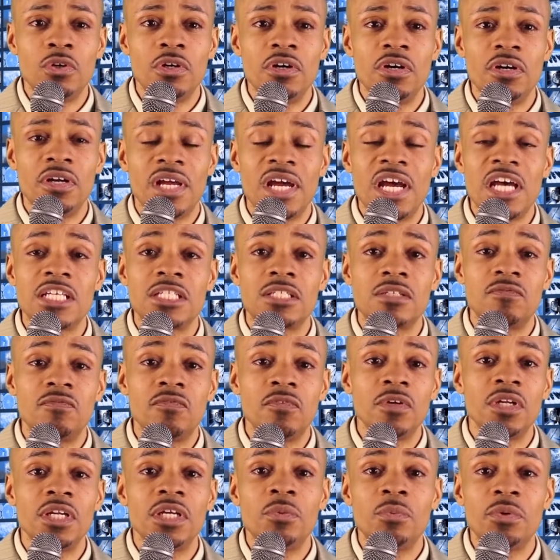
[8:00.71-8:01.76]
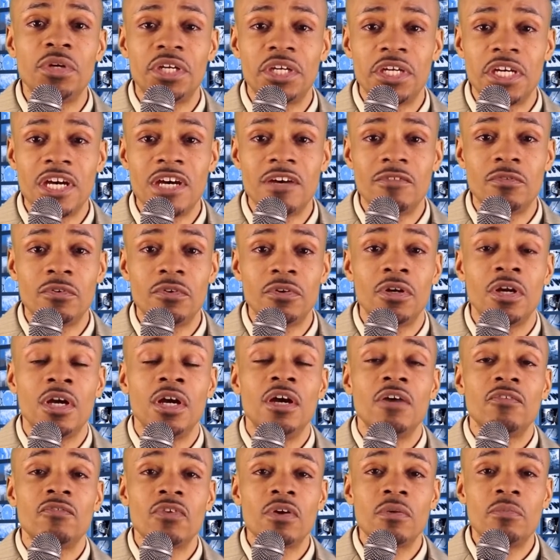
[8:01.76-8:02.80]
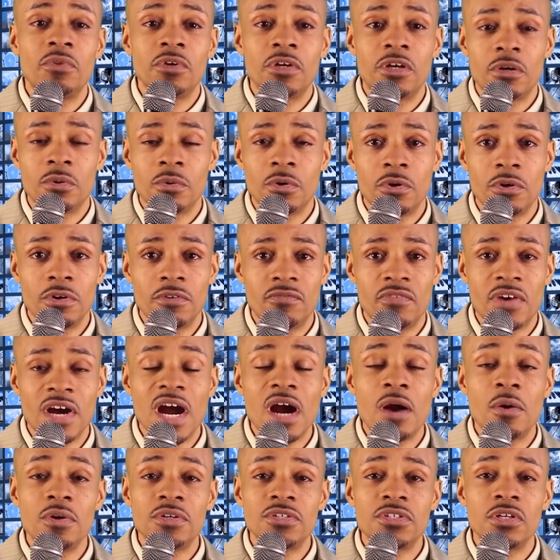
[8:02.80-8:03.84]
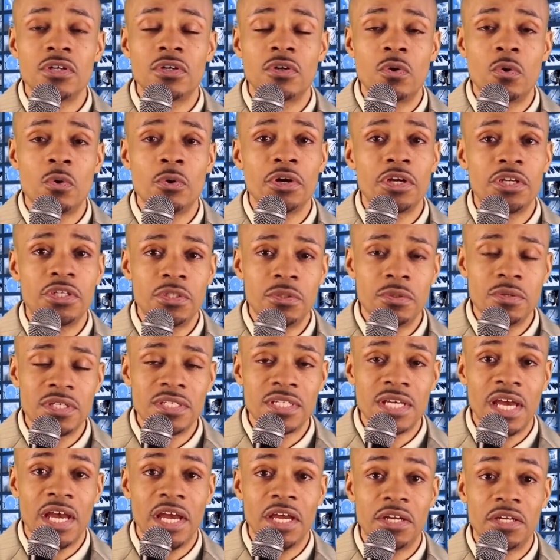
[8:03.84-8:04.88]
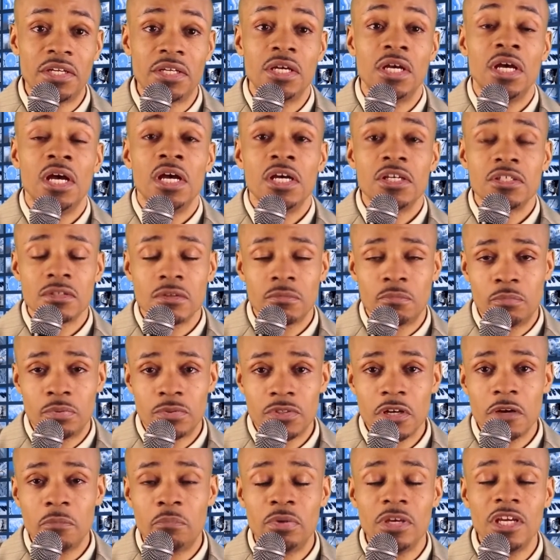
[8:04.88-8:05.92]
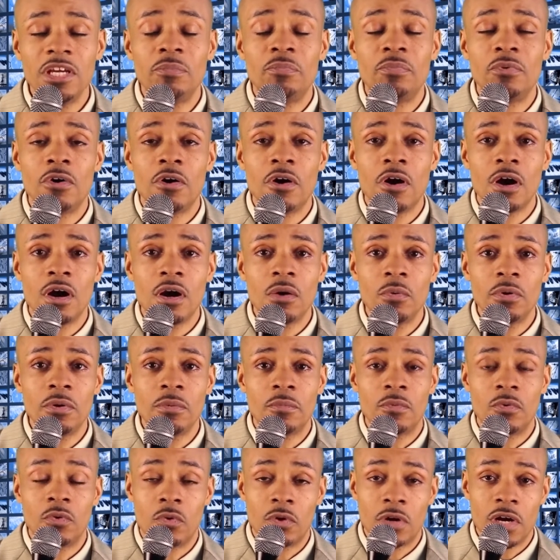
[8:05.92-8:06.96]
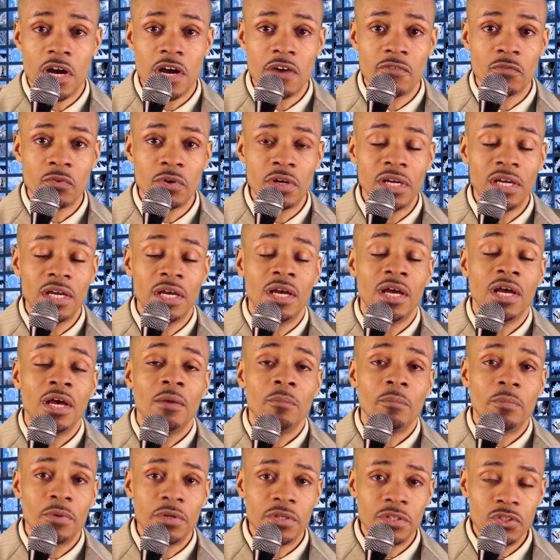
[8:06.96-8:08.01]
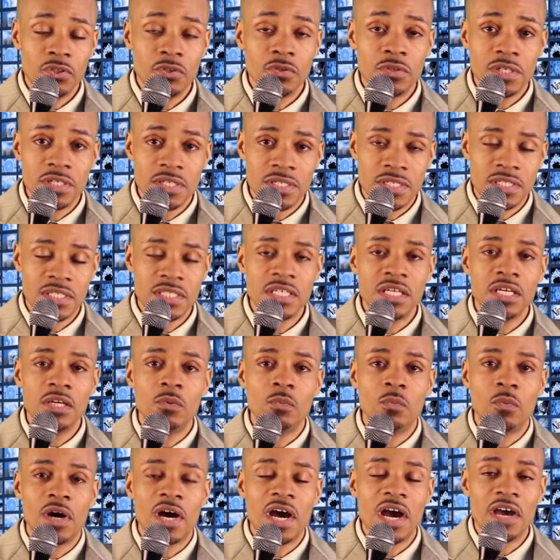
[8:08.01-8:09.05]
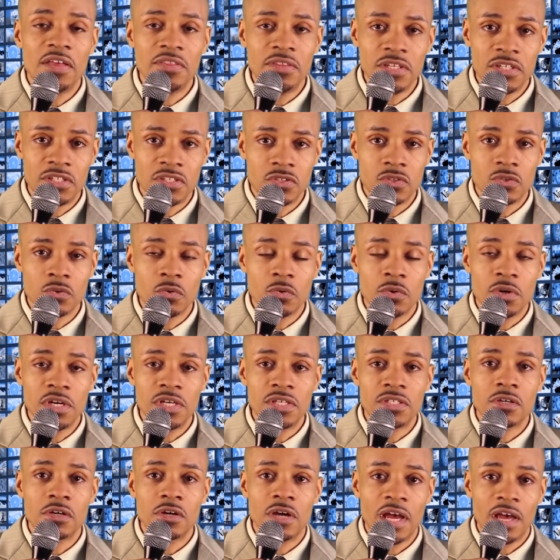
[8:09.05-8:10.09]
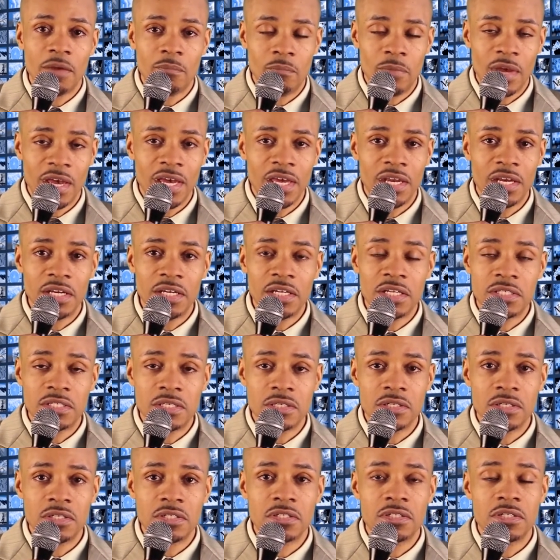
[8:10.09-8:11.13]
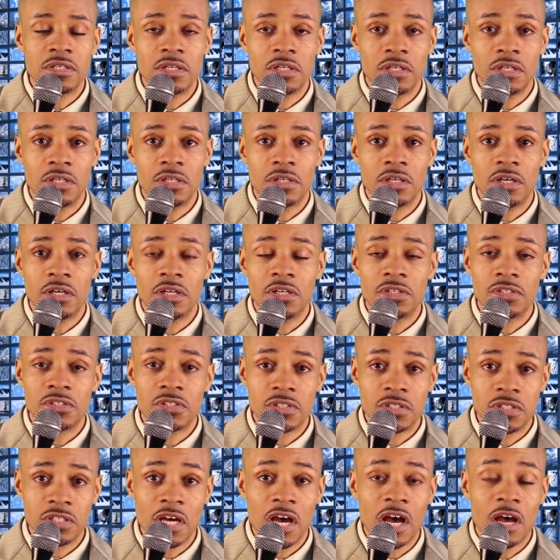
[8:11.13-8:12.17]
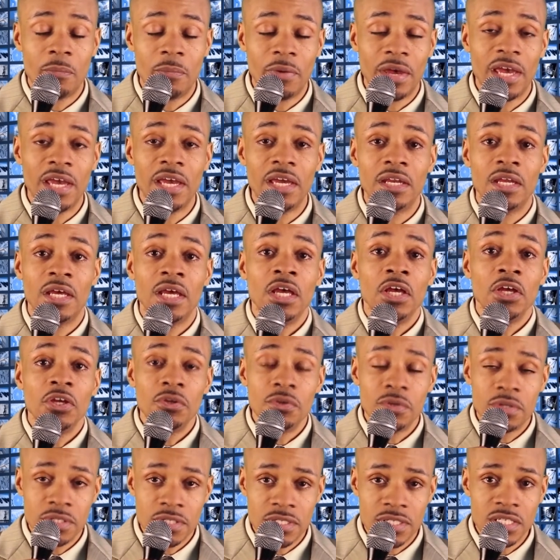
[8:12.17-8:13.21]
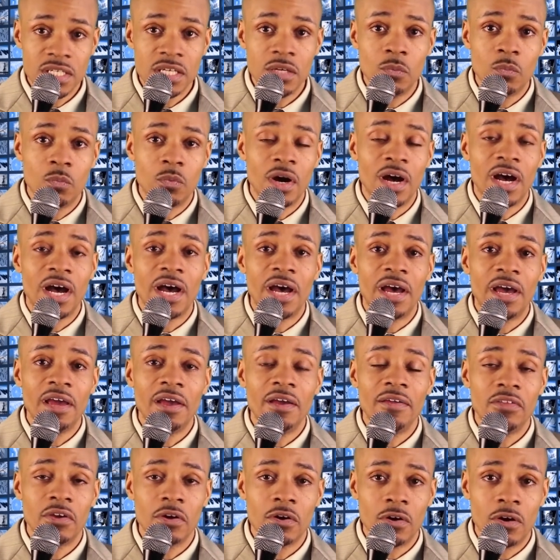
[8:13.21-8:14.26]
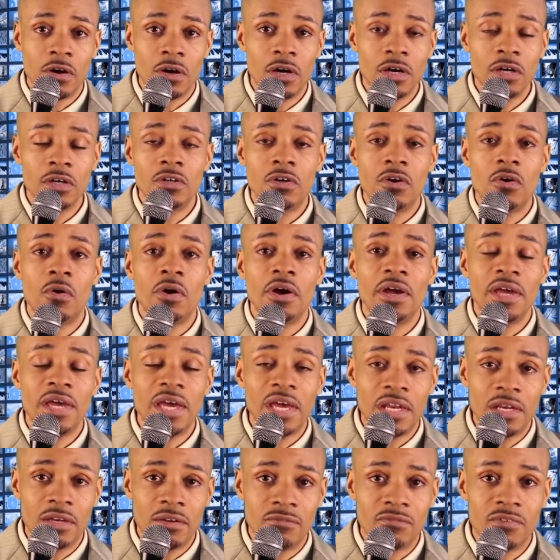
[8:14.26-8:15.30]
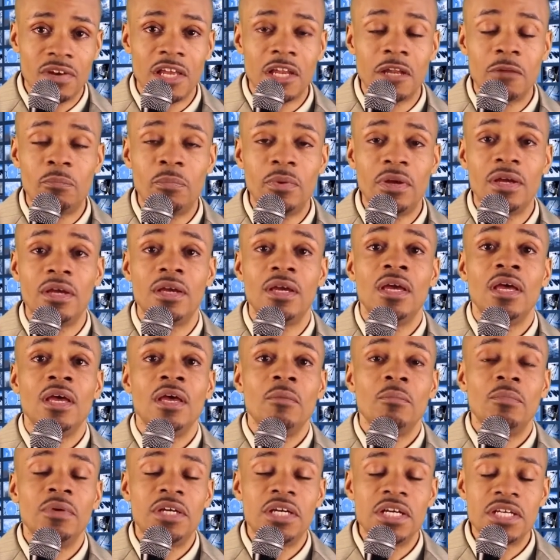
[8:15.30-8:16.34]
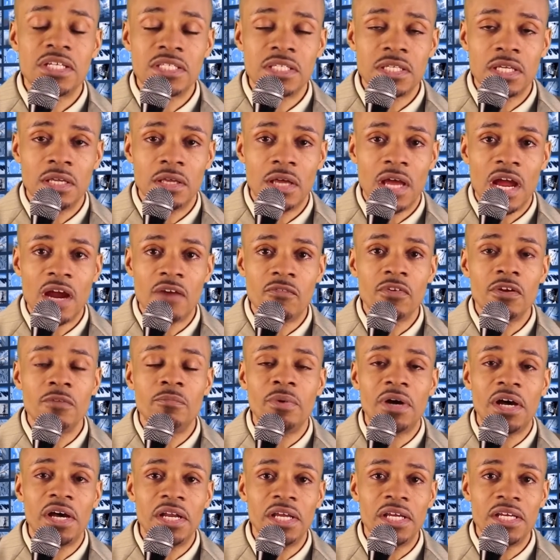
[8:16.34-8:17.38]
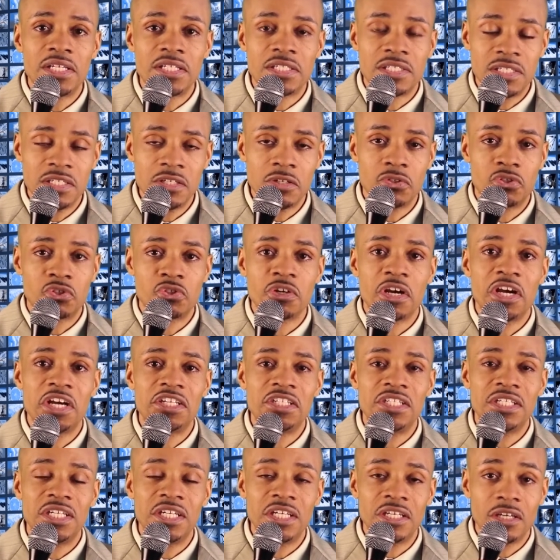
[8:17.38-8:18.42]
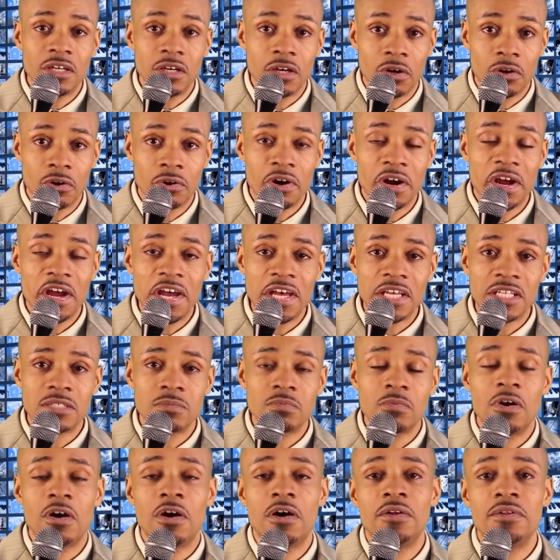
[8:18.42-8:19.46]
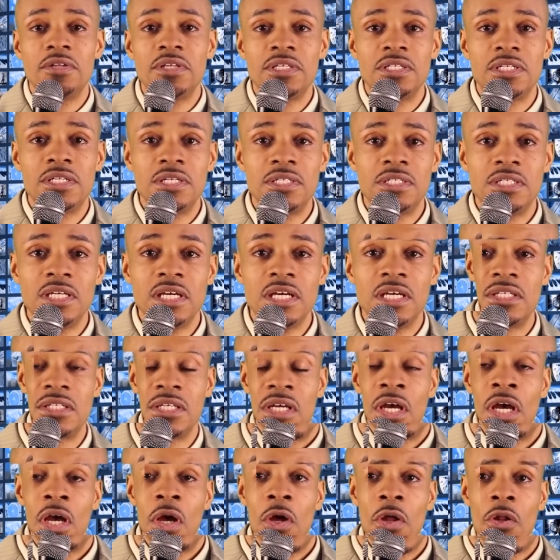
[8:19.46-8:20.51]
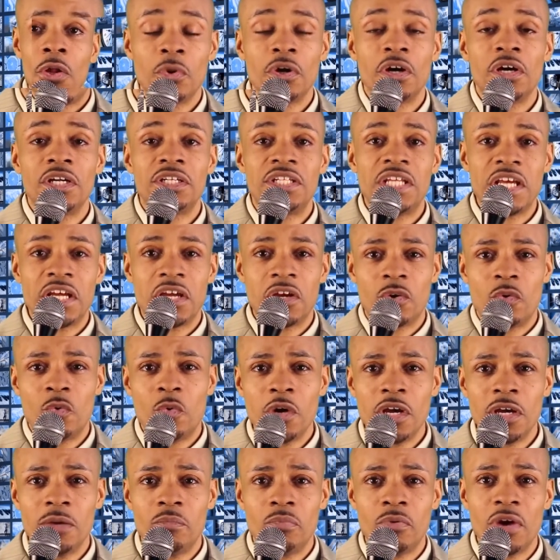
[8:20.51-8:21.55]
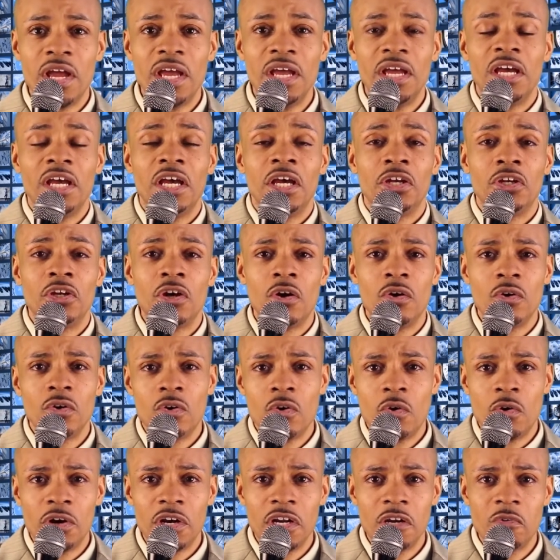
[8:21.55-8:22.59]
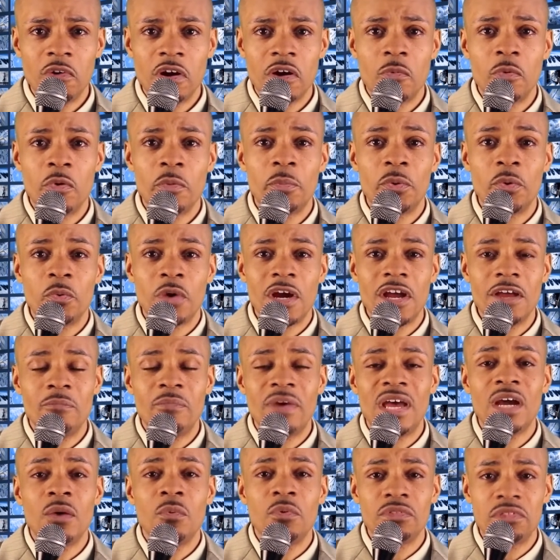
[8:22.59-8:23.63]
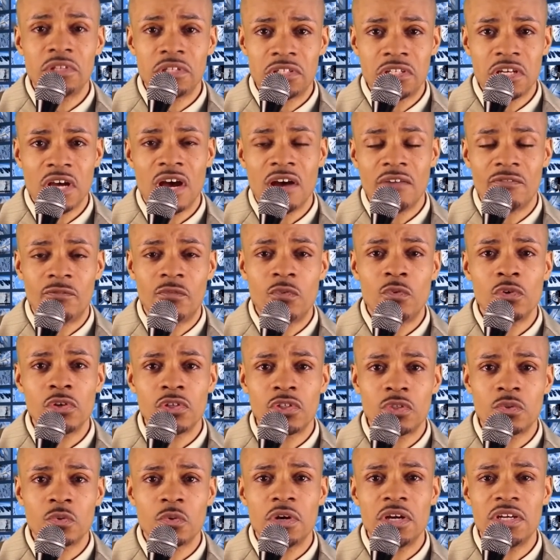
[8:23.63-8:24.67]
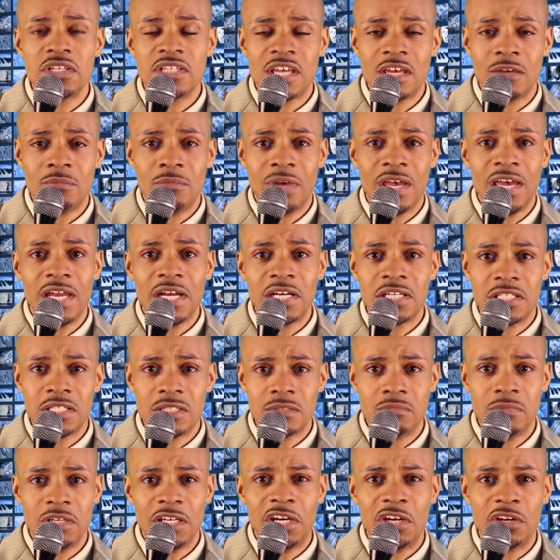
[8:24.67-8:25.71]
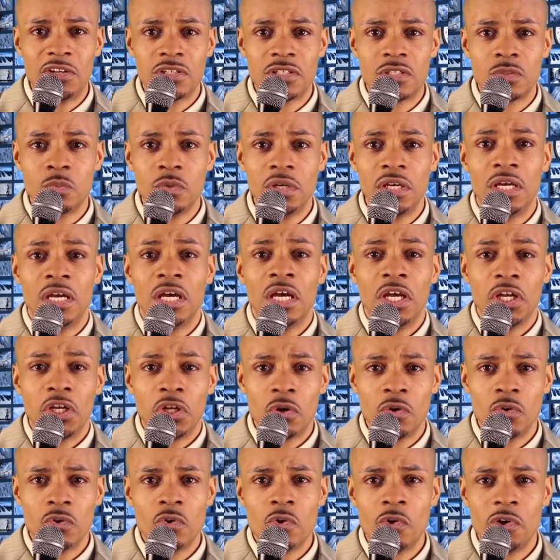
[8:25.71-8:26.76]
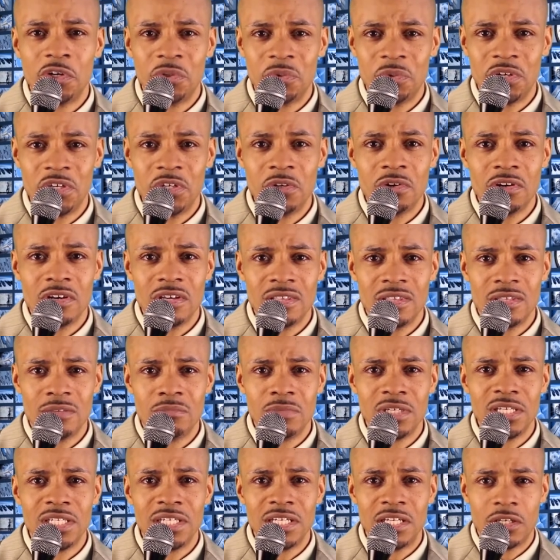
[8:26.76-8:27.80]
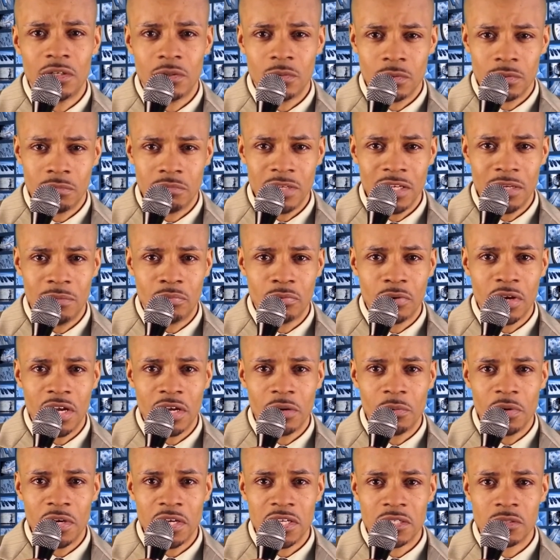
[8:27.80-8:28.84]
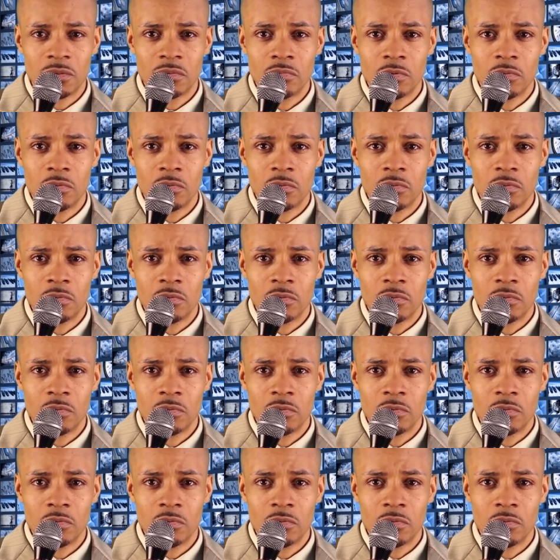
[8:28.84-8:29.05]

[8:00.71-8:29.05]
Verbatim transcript: Wood has fully recovered from the coronavirus, according to his agent. So some people are covering, but you can see why these stories have made it into this, uh, this top eight. You can see why they're ongoing and developing because everybody is still trying to get a grasp on this disease. Now, we're going to take a quick break. Don't go anywhere. We'll be right back with the top four stories that made it to the media this week. Don't go anywhere. You're in the mediator with me, Brian West.